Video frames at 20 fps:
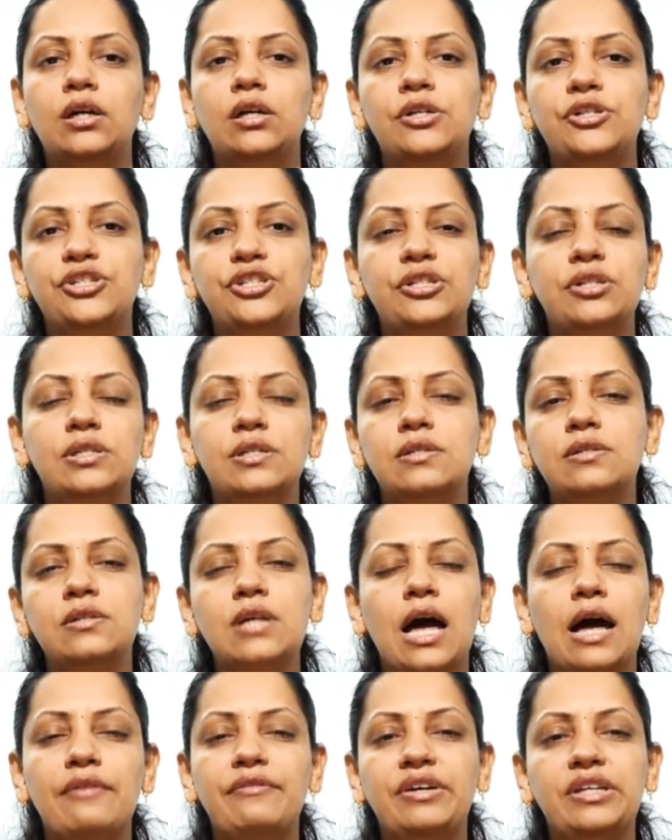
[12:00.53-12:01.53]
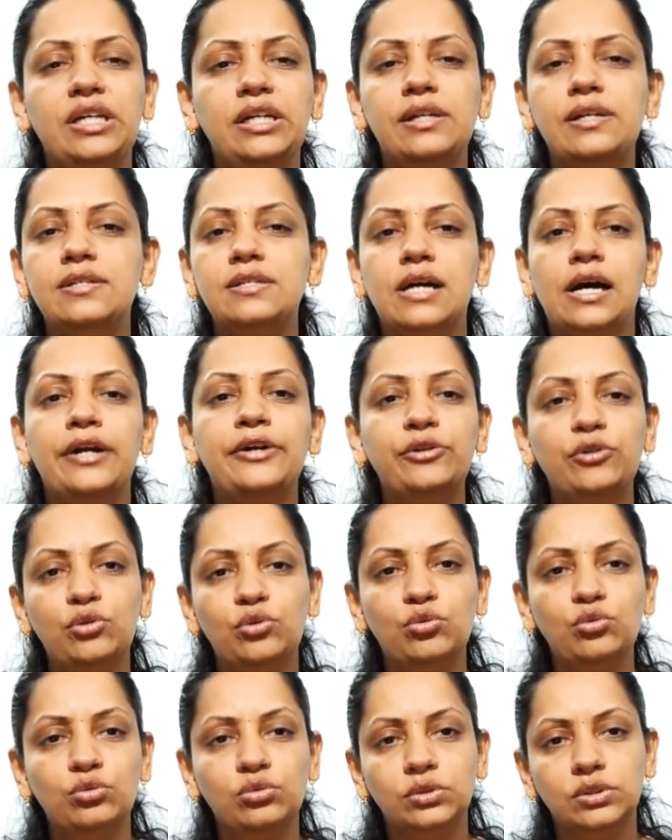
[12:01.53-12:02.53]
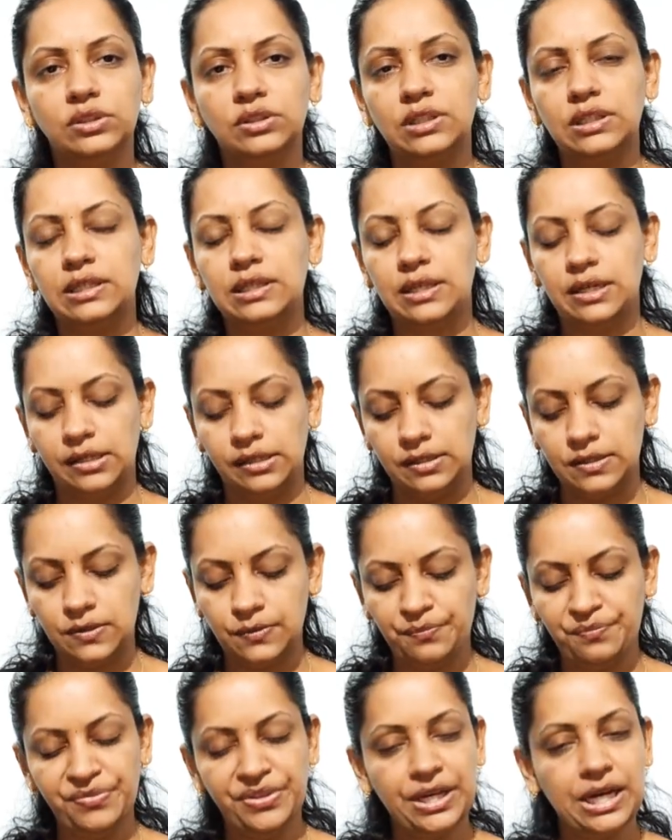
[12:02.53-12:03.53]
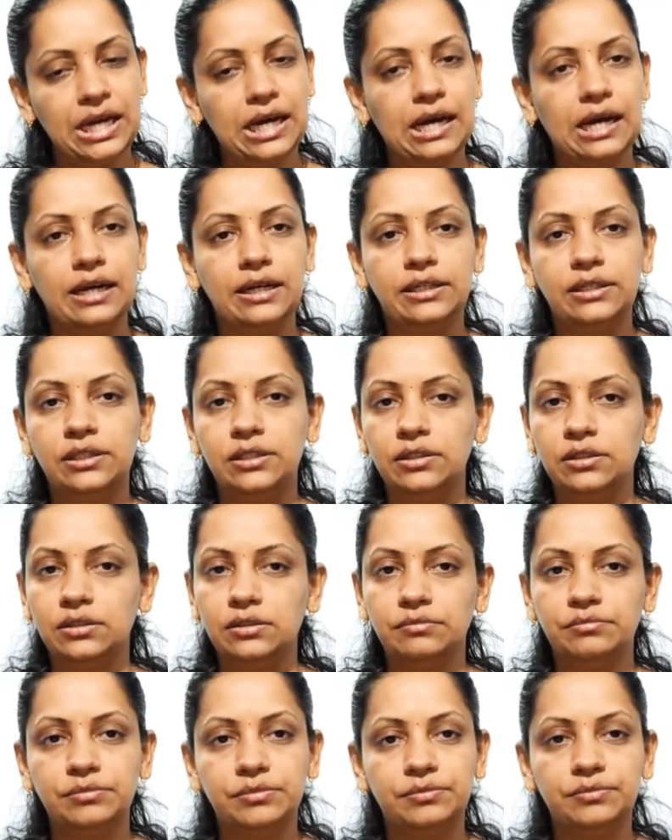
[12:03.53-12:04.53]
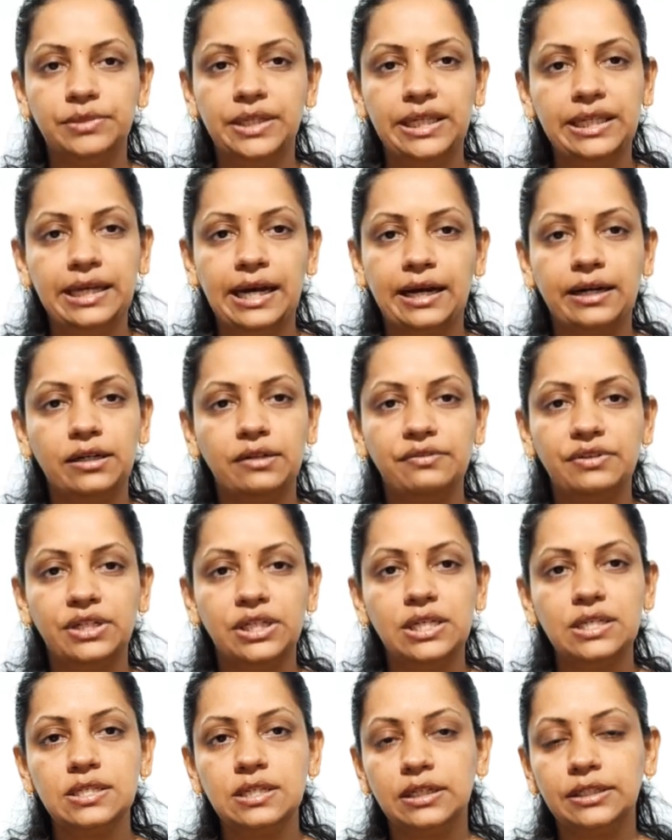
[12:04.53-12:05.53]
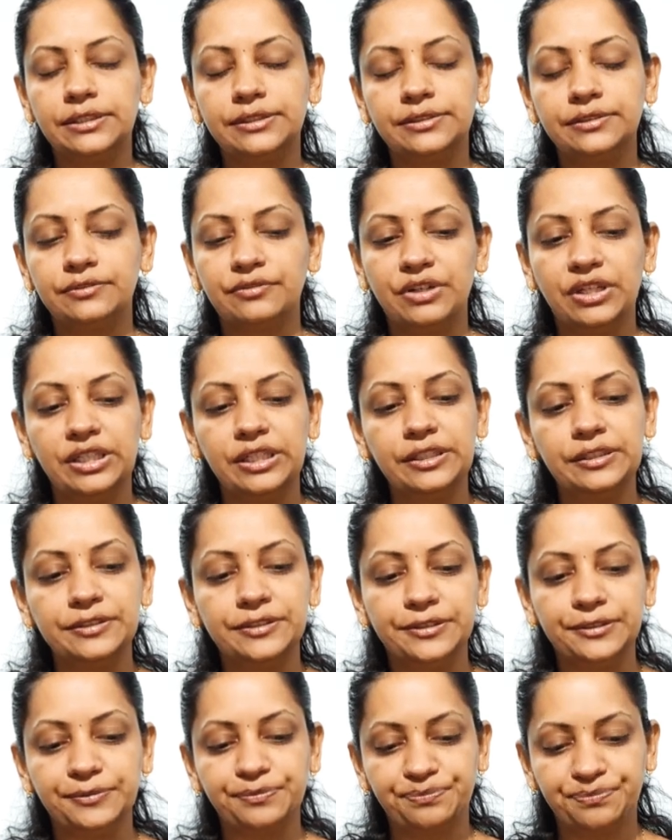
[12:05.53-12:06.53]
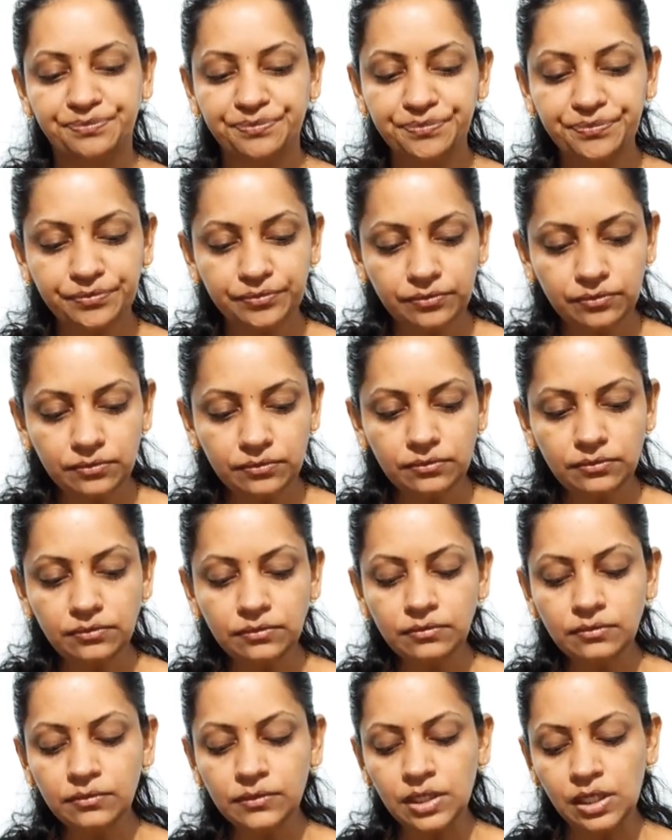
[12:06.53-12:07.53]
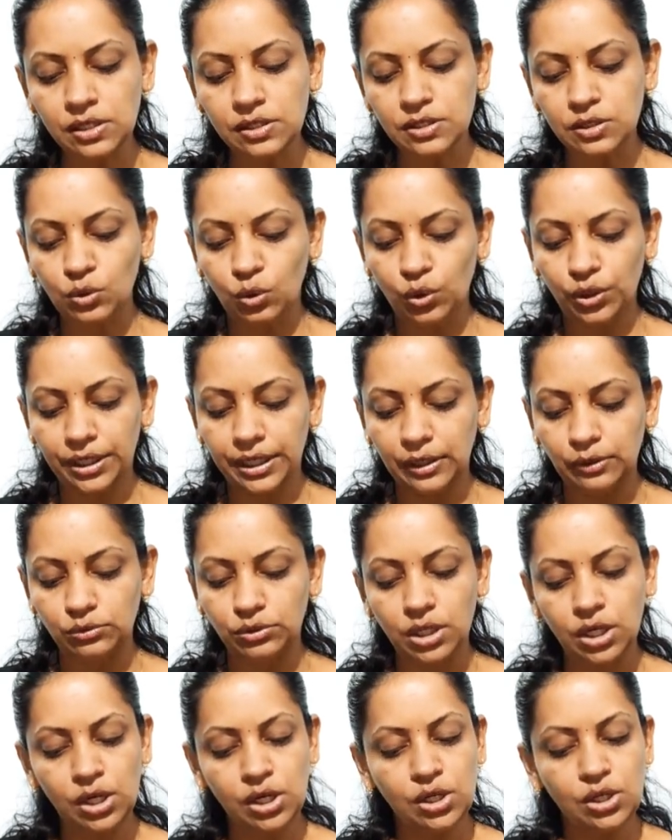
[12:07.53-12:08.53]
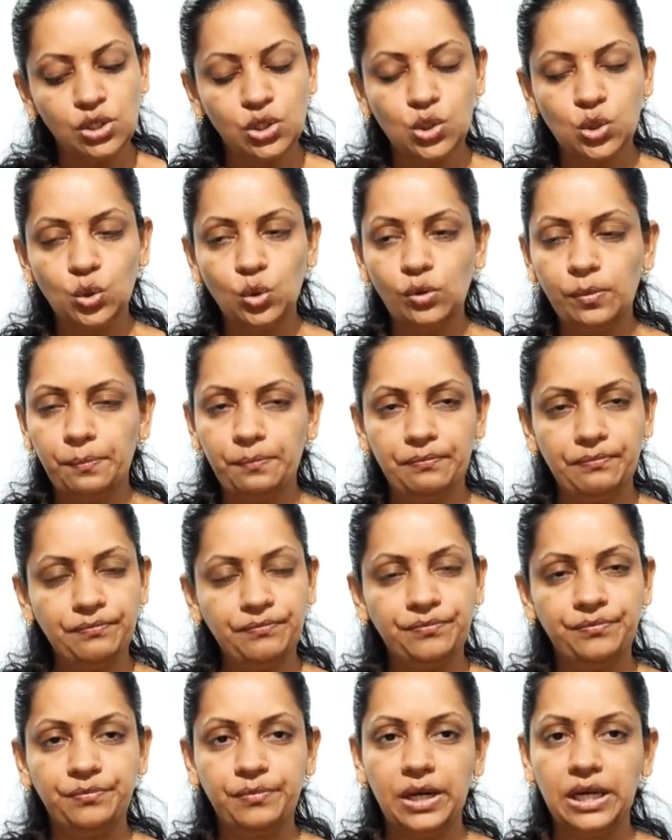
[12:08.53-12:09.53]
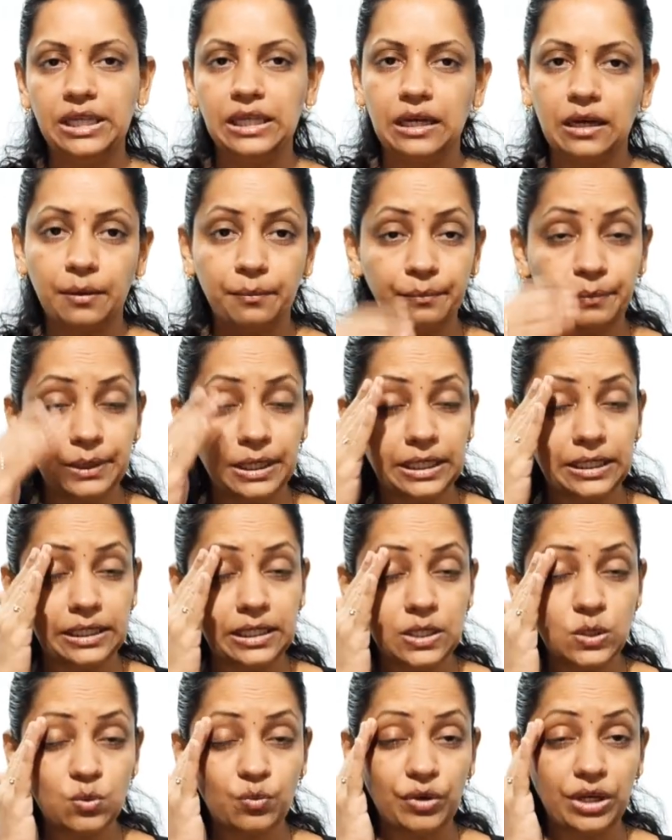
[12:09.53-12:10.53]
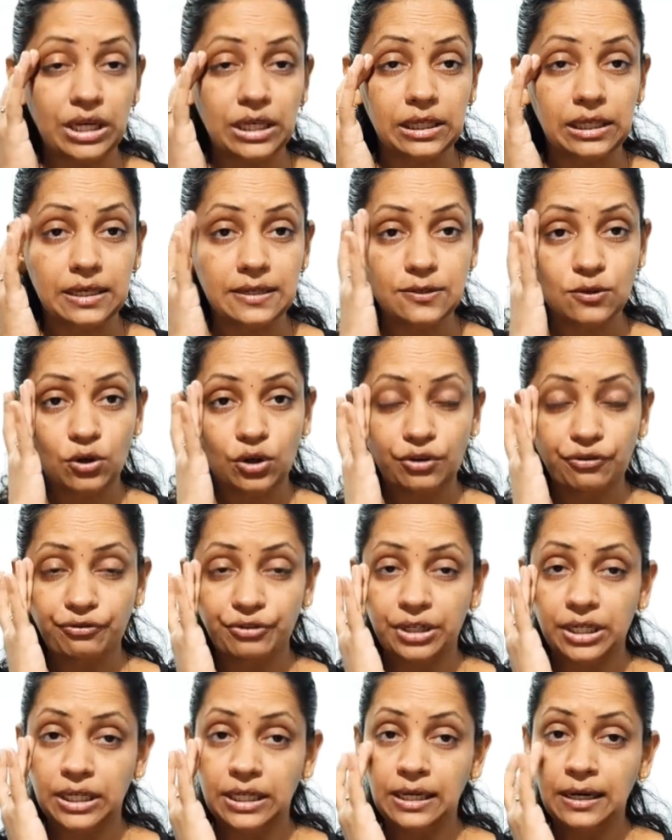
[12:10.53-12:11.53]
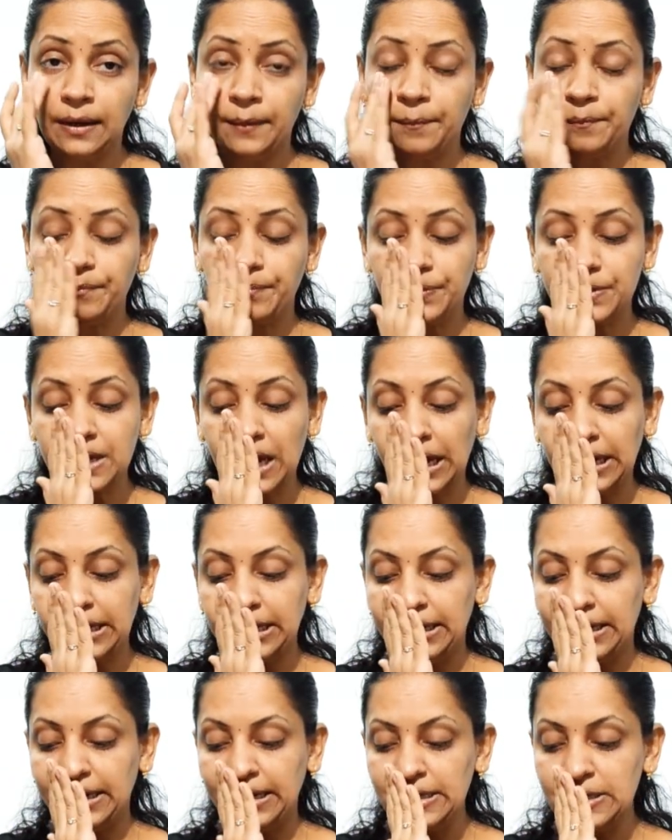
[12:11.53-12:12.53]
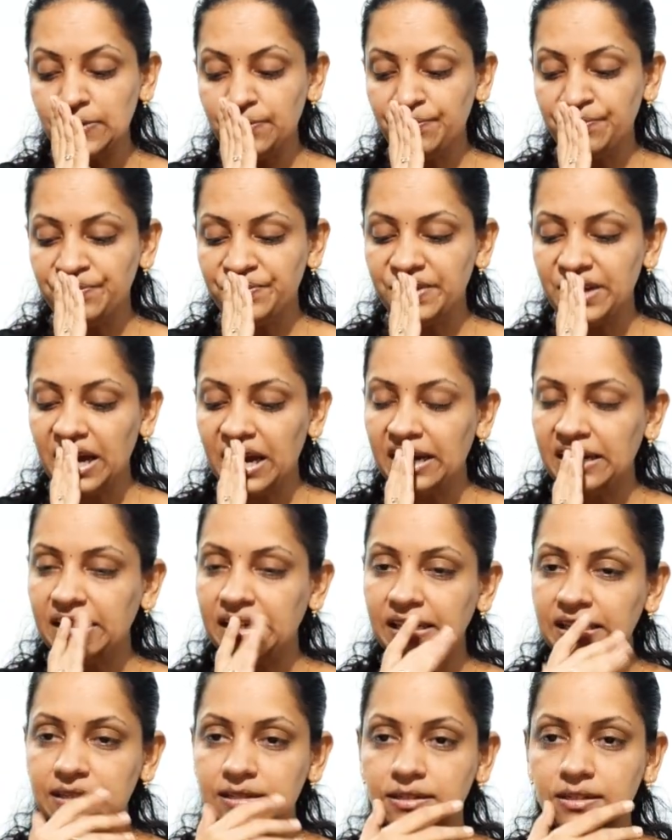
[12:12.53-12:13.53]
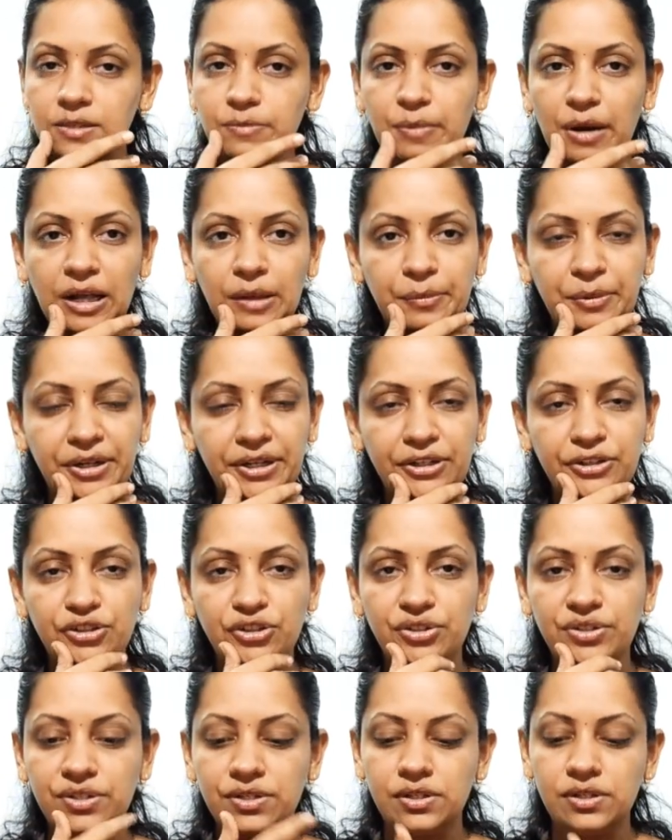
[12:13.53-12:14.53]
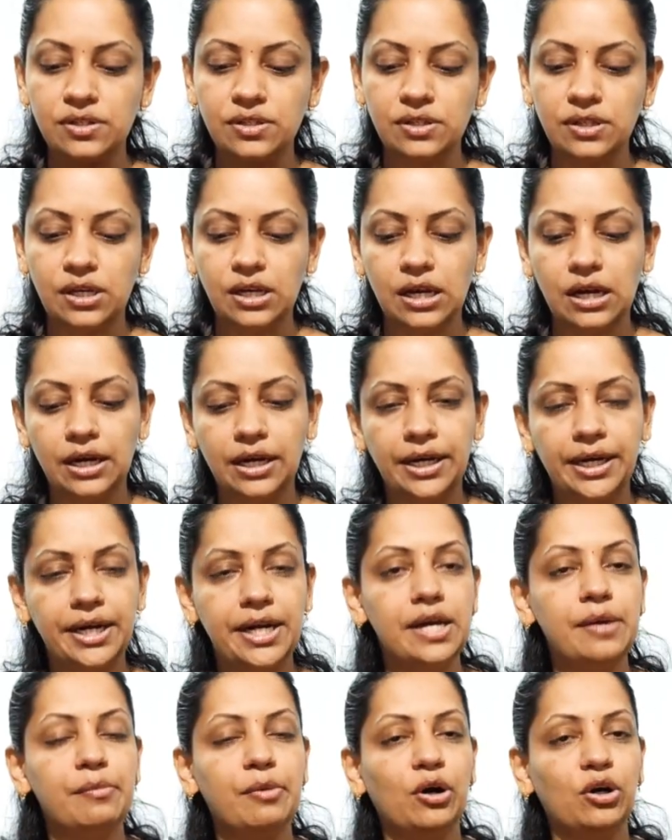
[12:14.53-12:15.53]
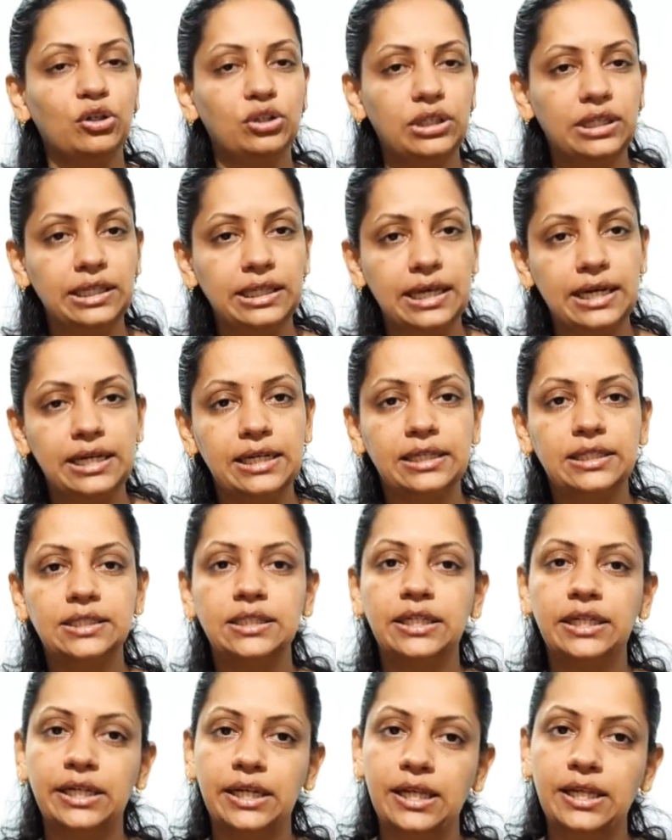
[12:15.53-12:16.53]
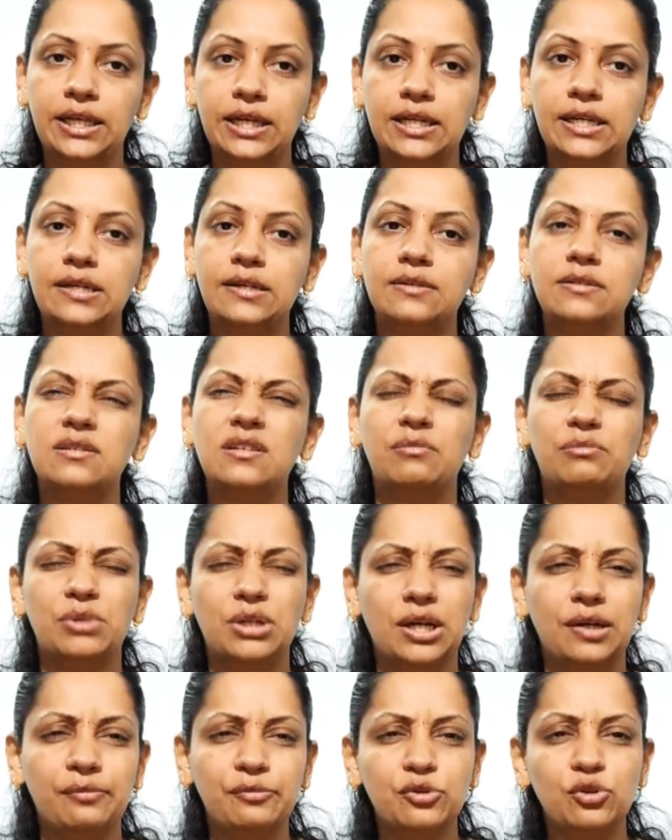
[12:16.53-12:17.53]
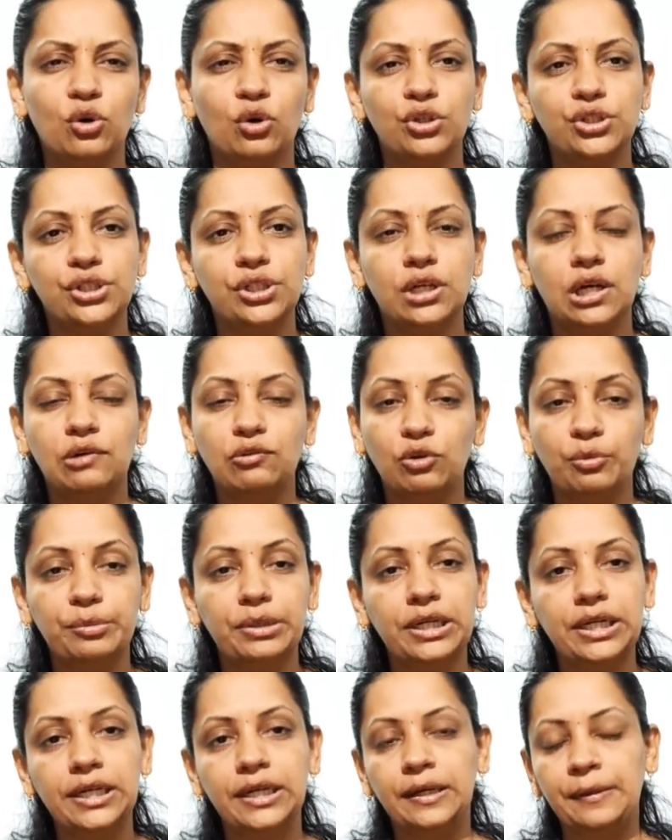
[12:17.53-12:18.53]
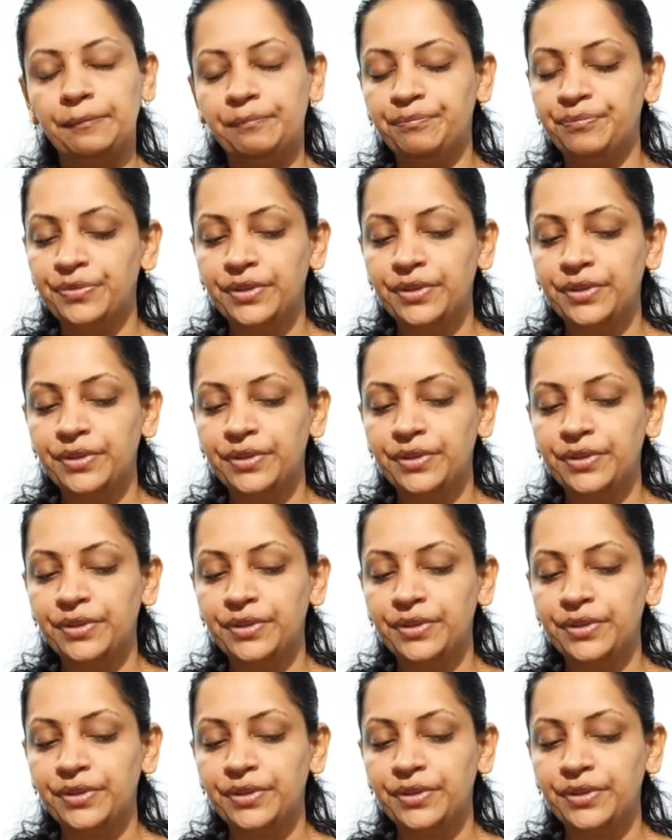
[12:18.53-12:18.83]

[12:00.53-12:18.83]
She doesn't have any desire to do the things, and daily activities are very slower down. So main complaint is weakness or fatigue, tiredness, and next is palpitations, dyspnea, edema on the legs, giddiness, sometimes nausea, vomiting.